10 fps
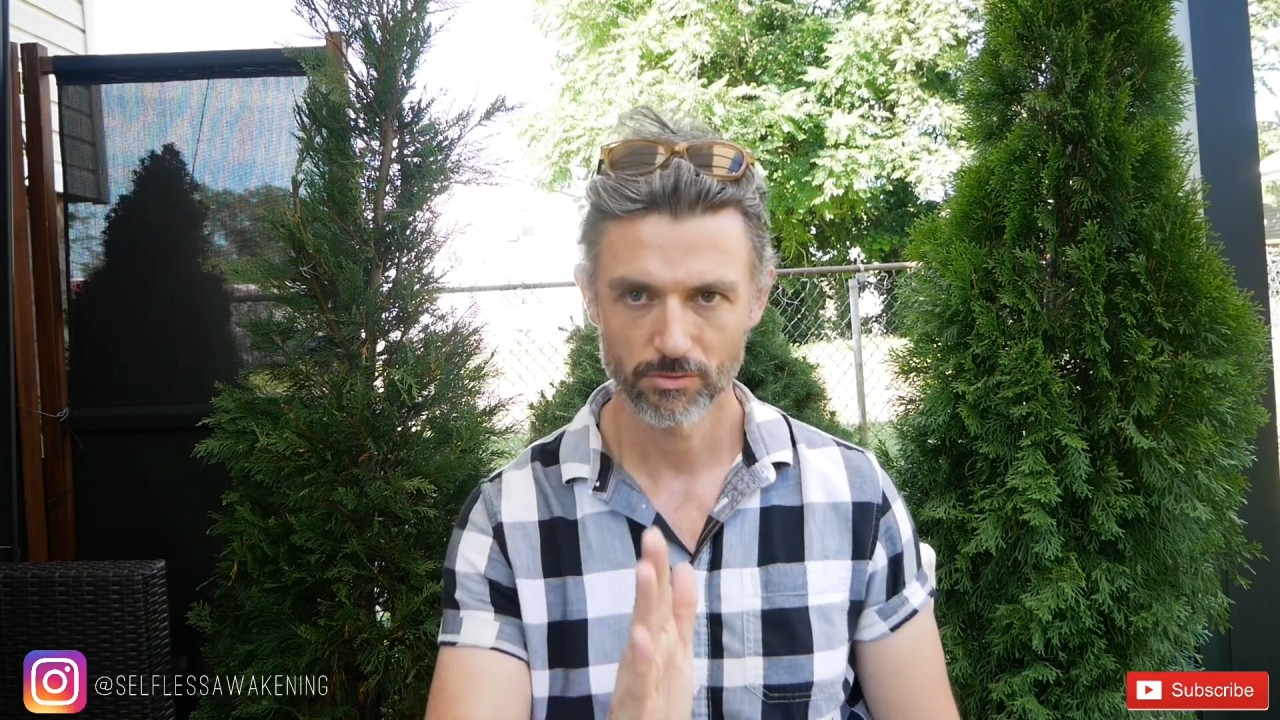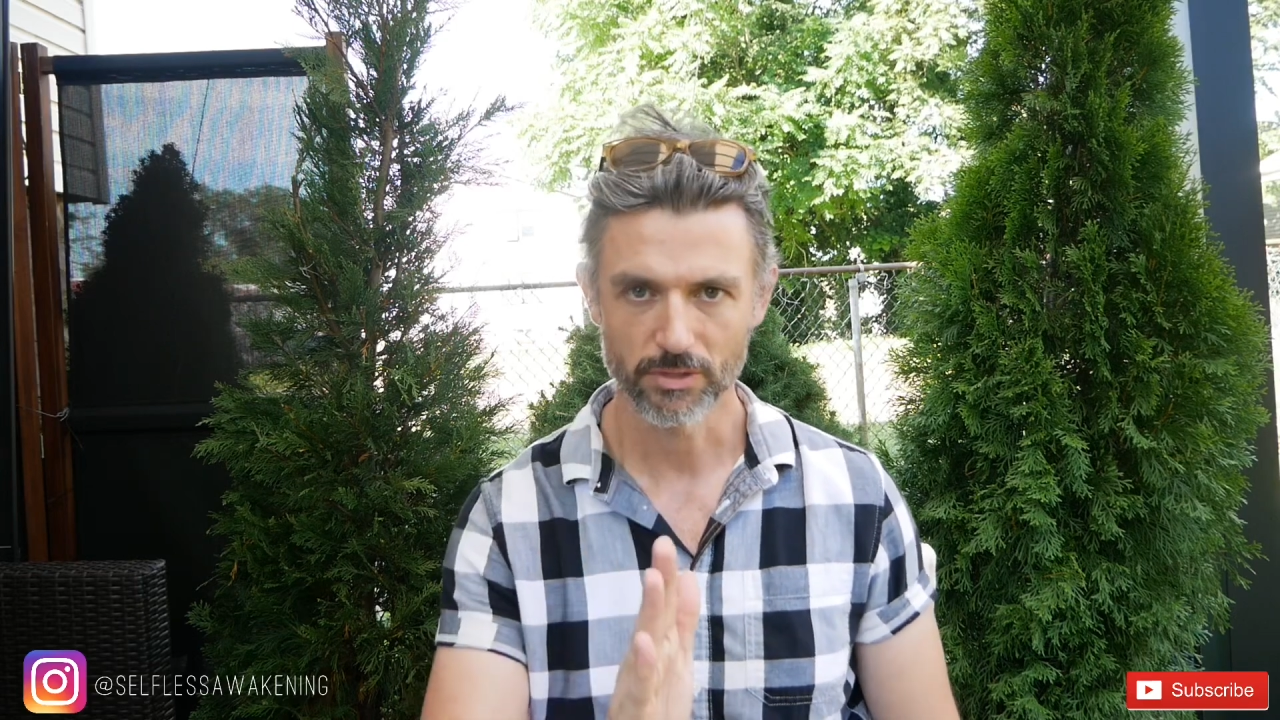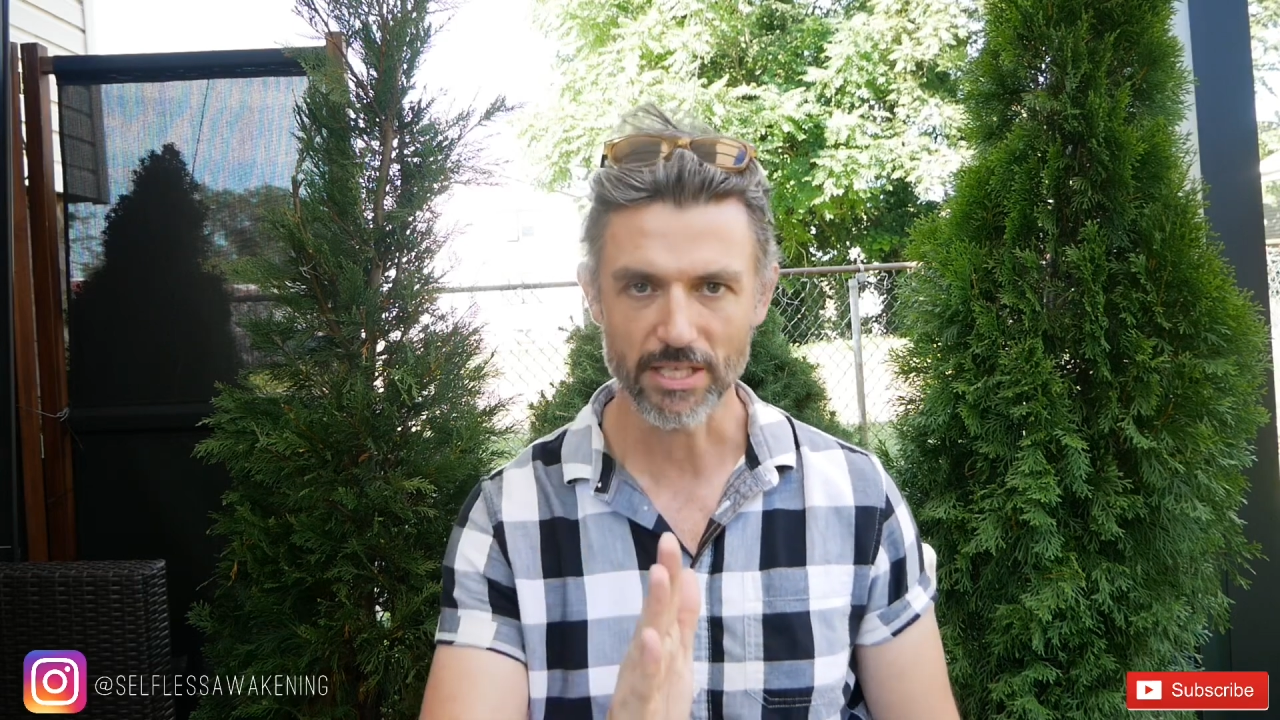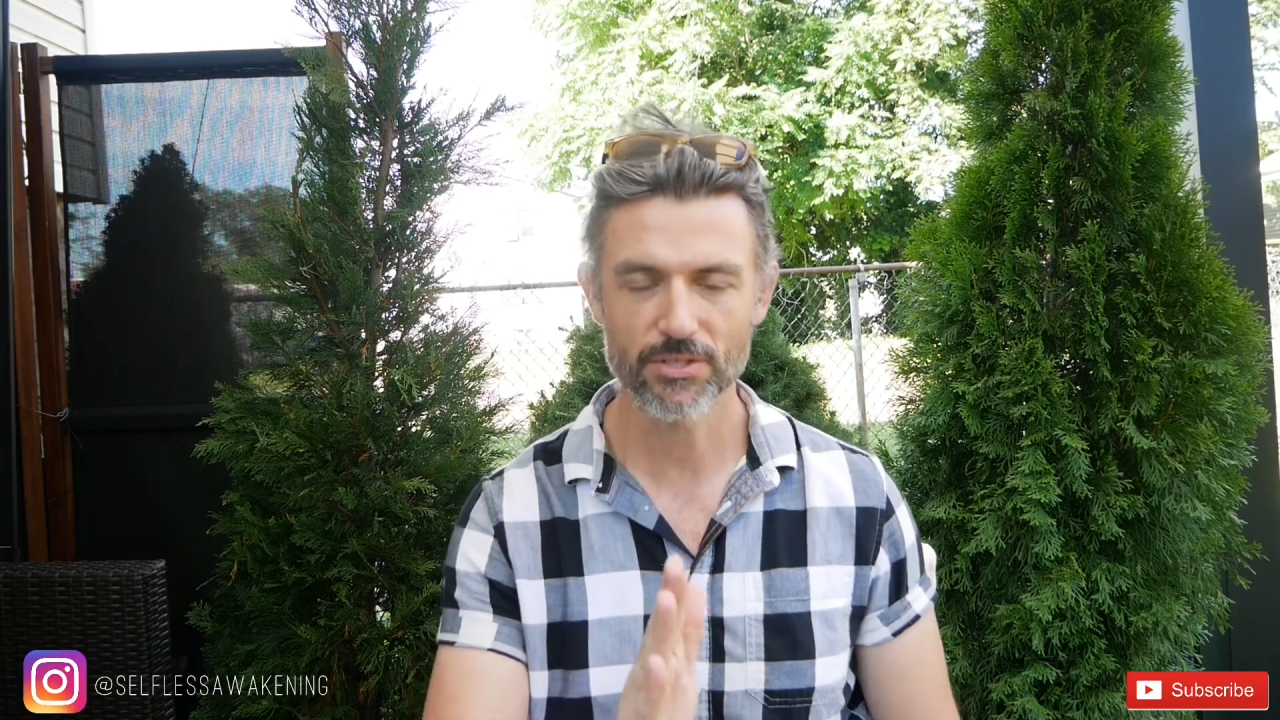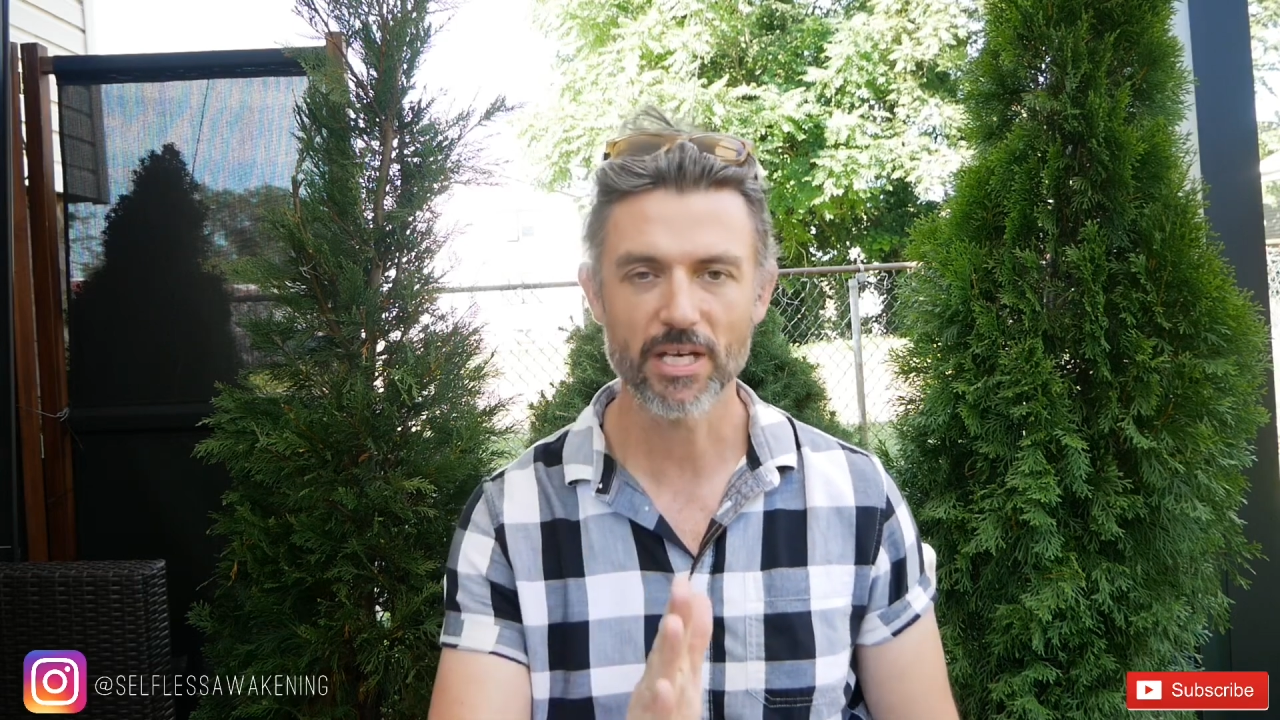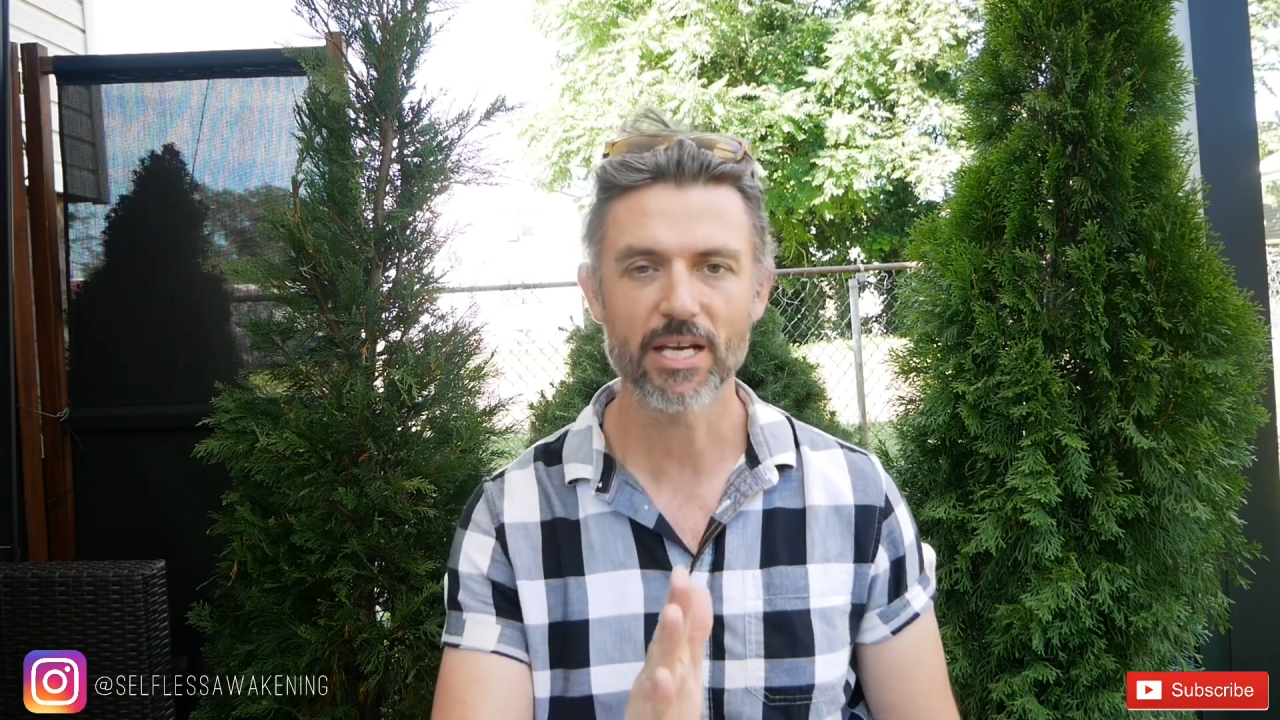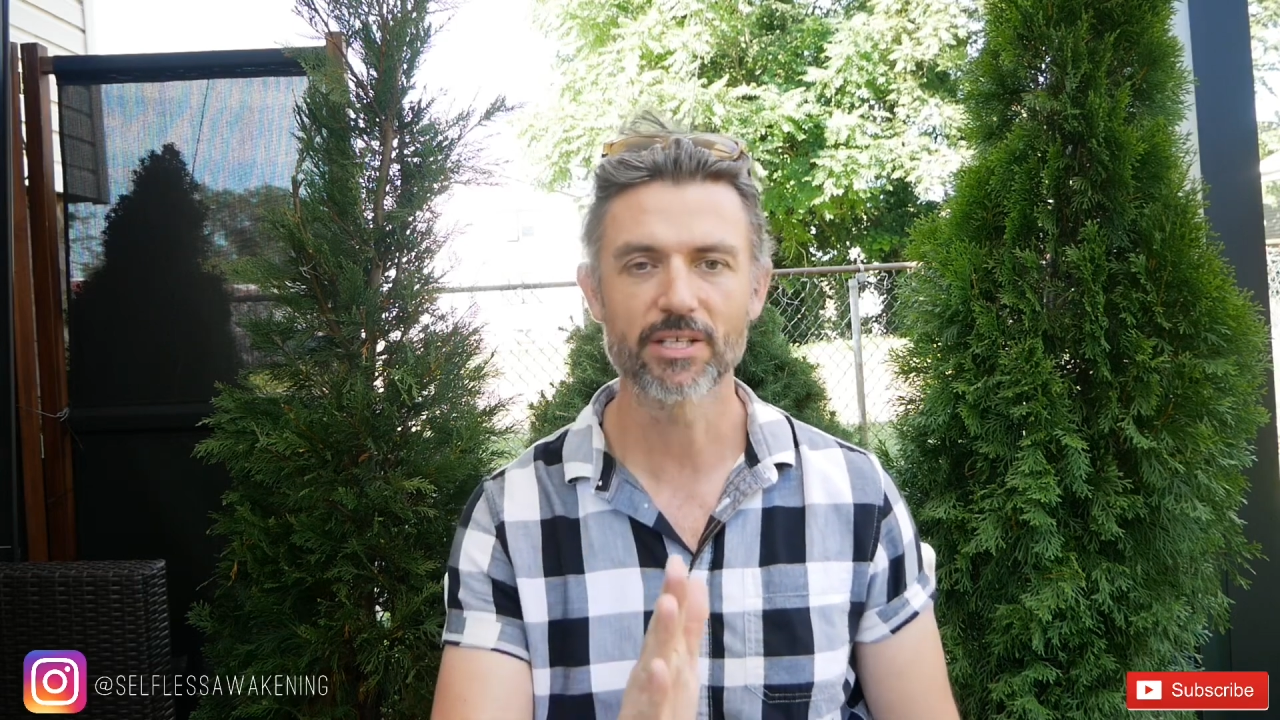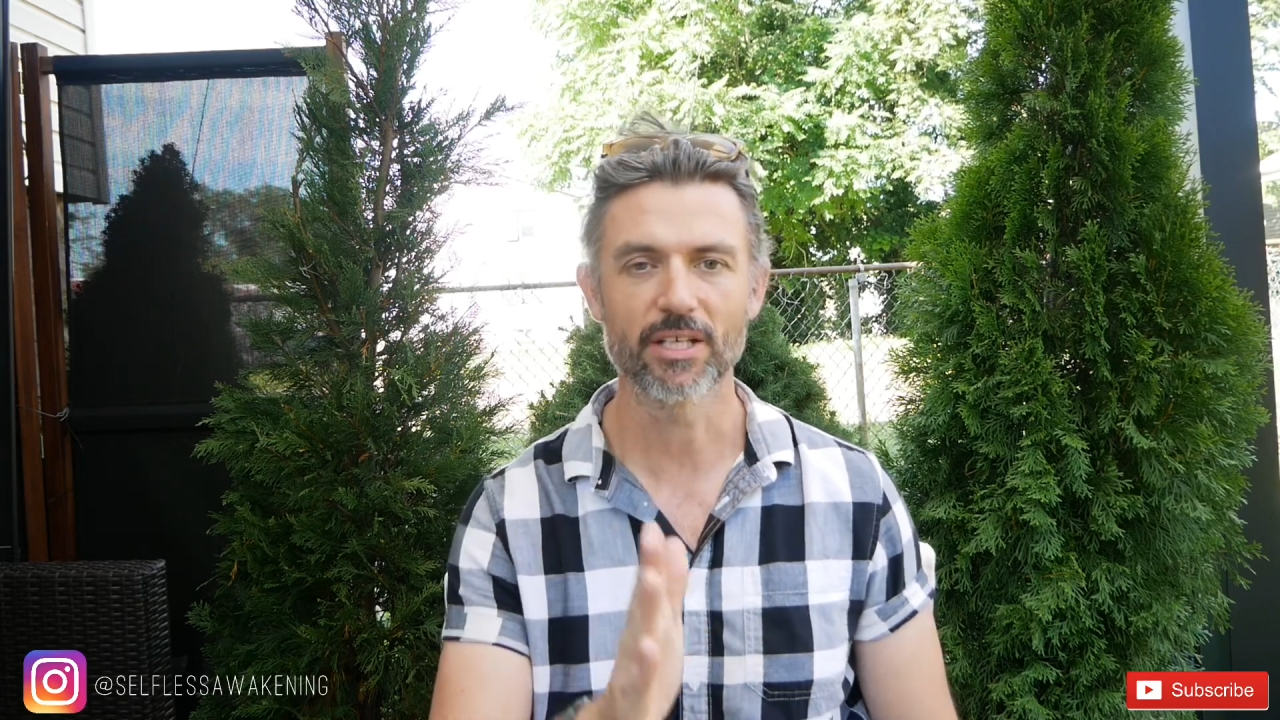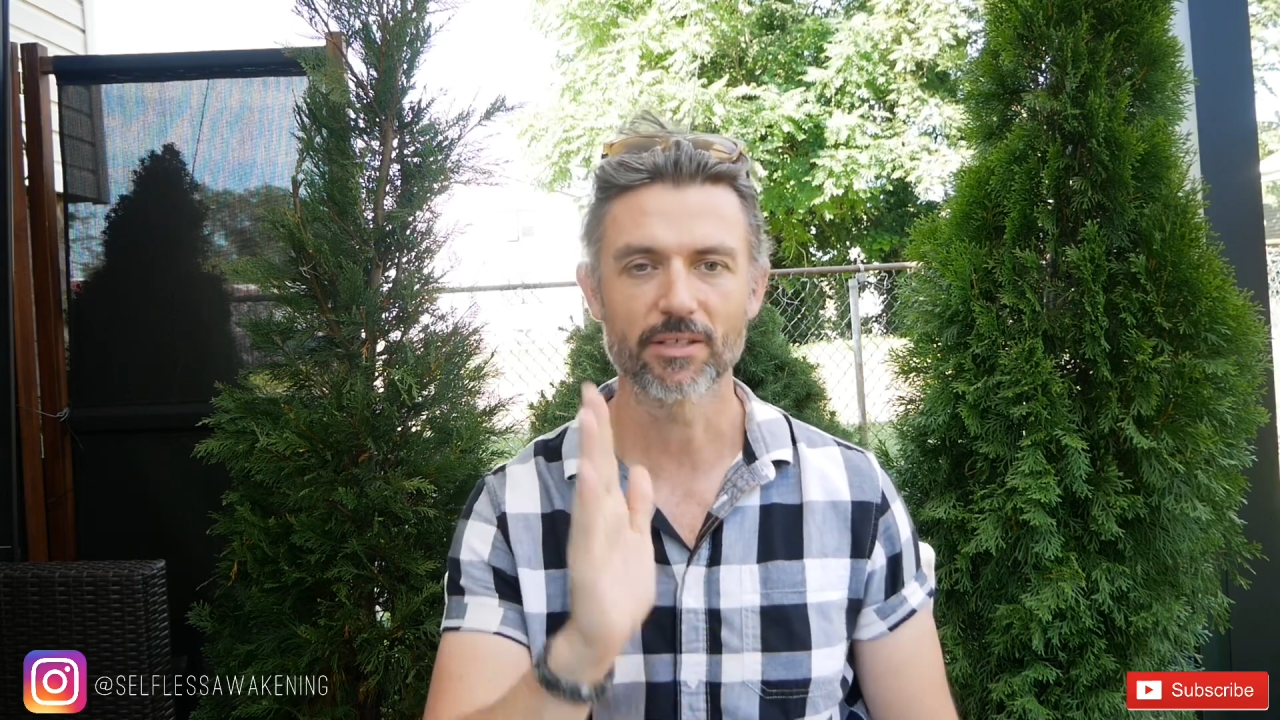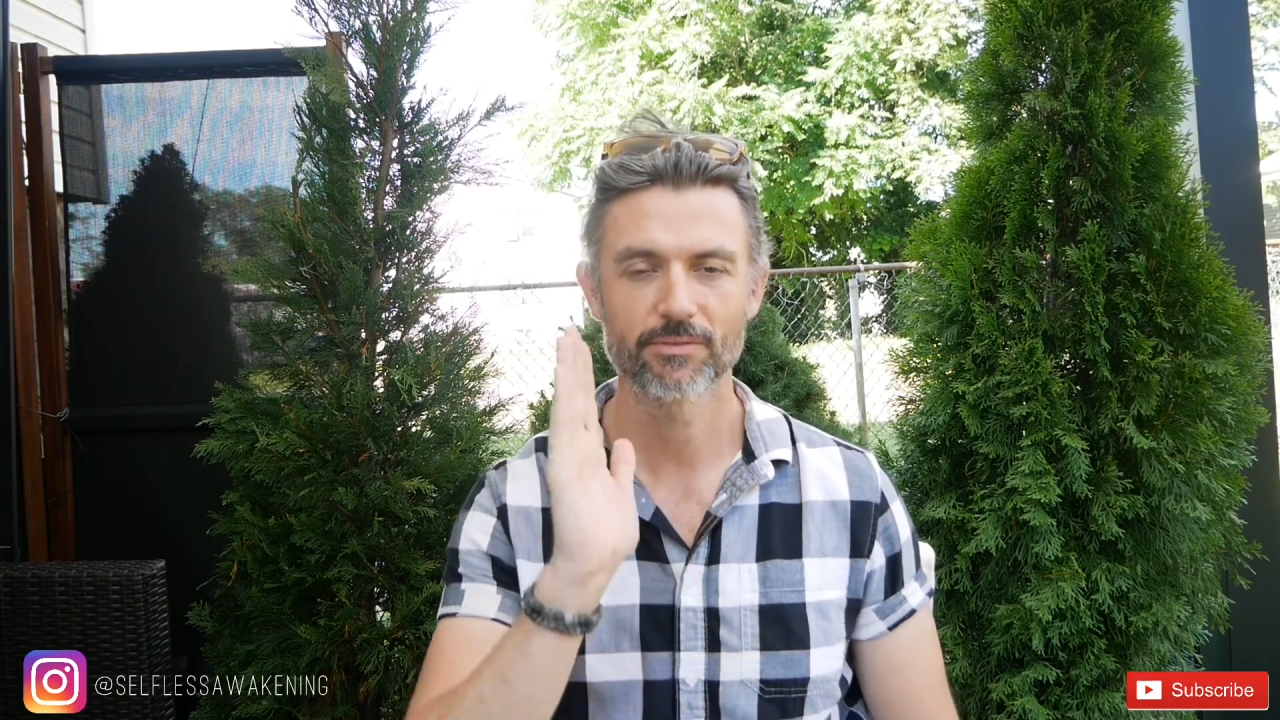that's the
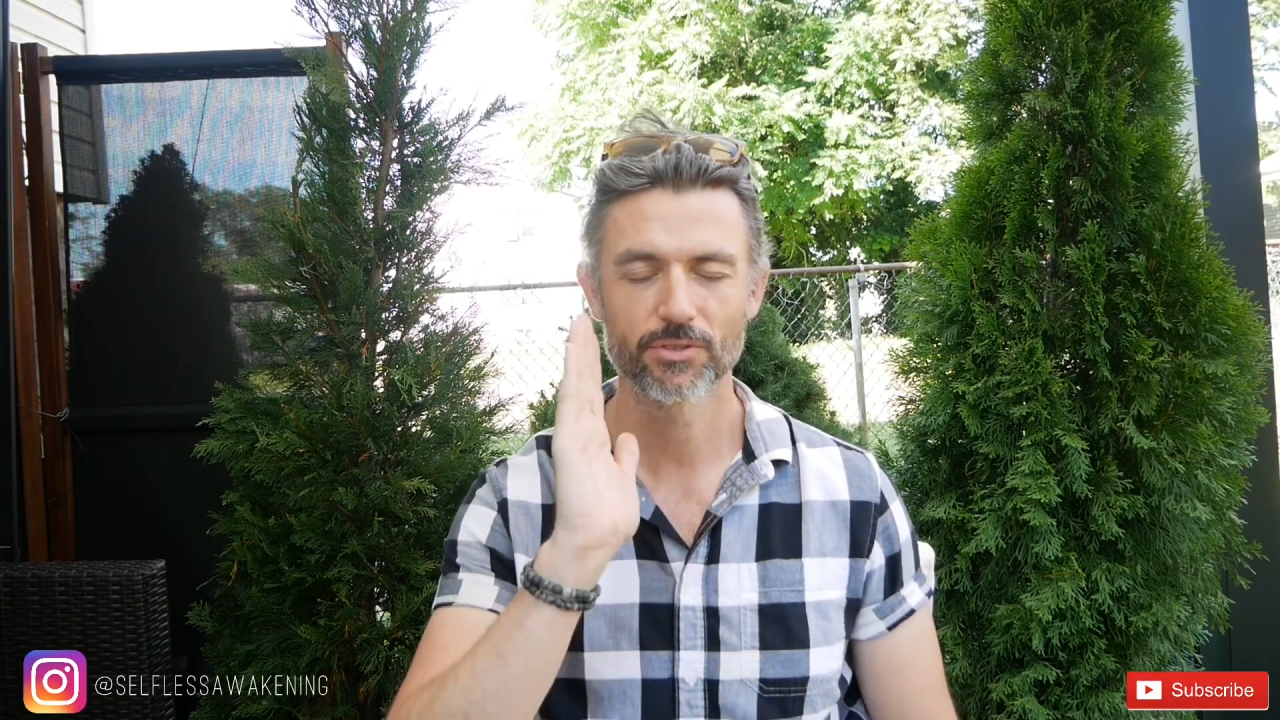idea.